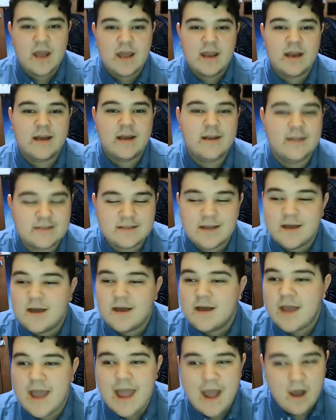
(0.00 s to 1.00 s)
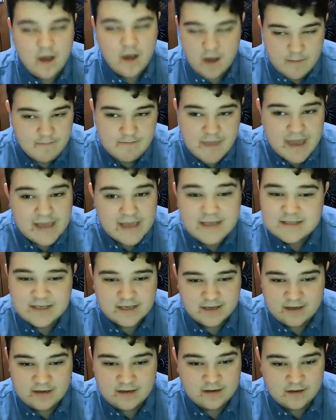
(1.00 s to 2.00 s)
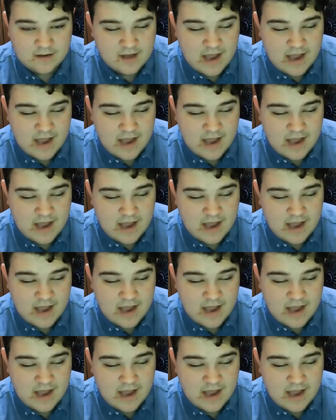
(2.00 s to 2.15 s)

It is amazing.